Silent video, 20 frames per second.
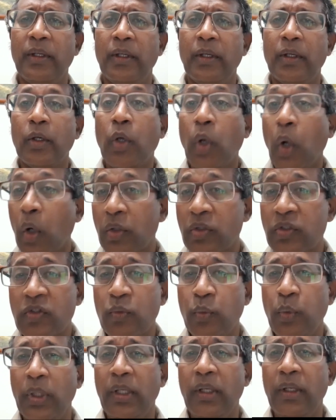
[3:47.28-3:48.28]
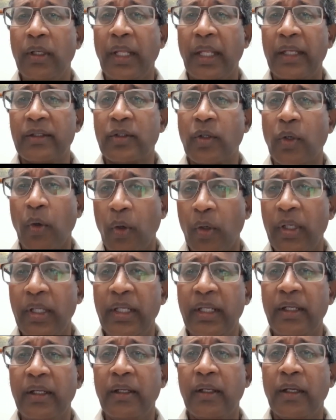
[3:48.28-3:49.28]
God's will and
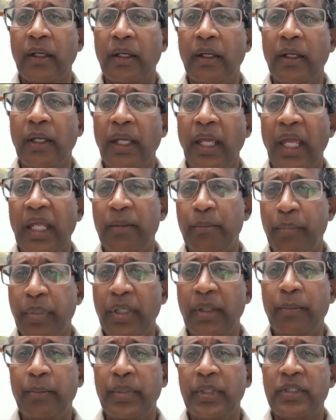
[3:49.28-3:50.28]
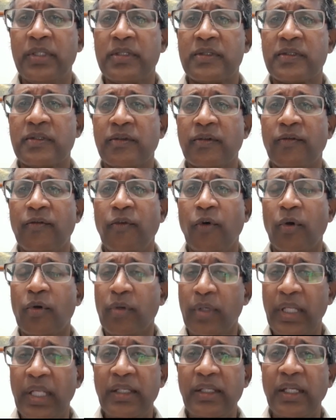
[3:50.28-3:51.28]
calling and purpose for
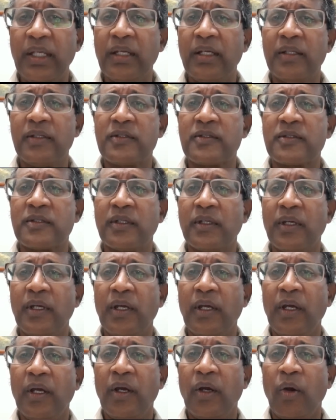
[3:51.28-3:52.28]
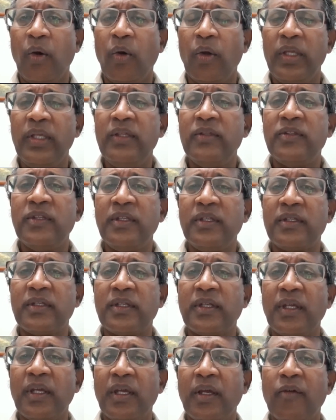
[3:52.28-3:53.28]
creating us? Or is it
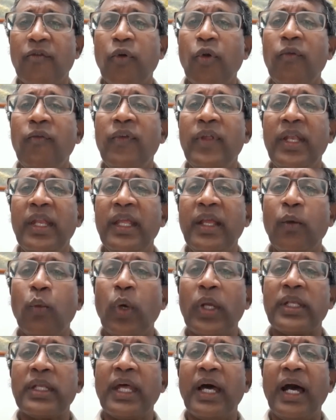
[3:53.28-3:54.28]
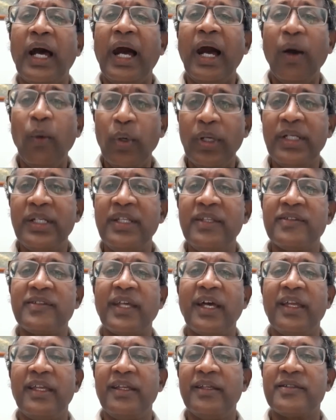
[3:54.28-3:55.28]
fulfilling what our
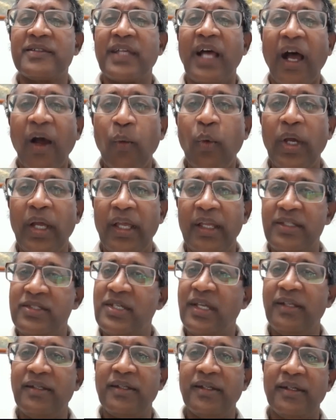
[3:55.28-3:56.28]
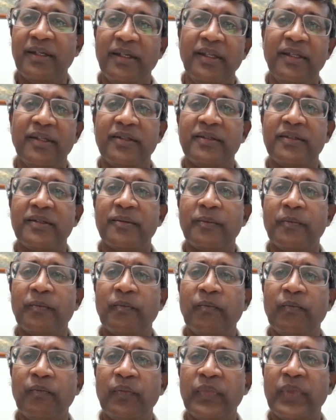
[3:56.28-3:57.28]
desires, our agenda is?
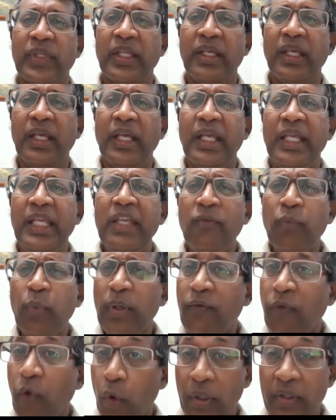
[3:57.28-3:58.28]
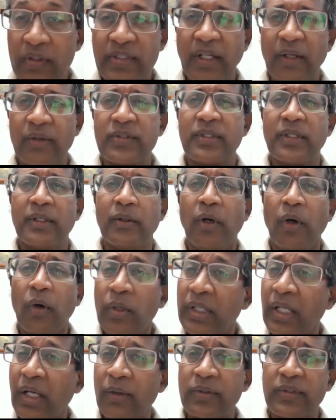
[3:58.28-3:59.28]
If we focus
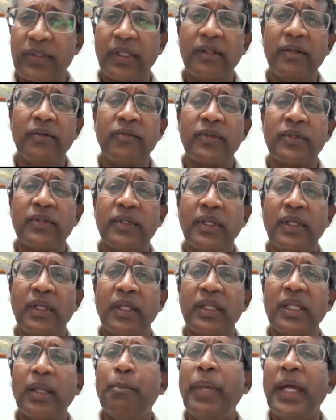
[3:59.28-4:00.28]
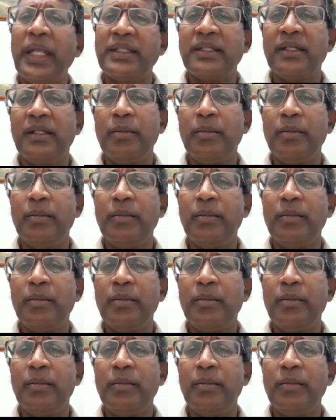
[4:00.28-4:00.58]
on ourselves, the battle